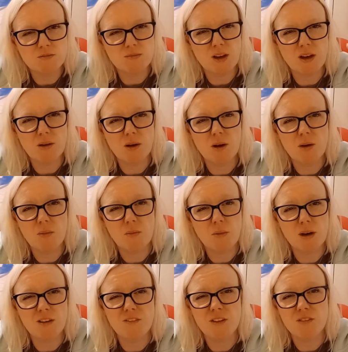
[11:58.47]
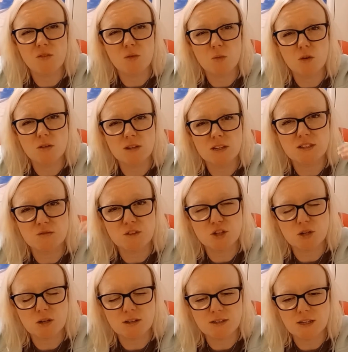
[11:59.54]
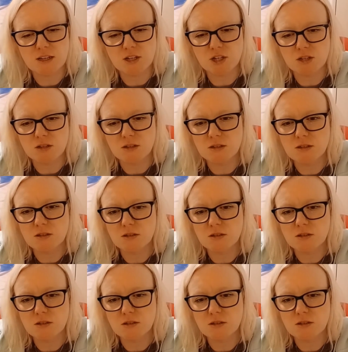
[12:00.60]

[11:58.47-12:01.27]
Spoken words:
my favorite one visualizations.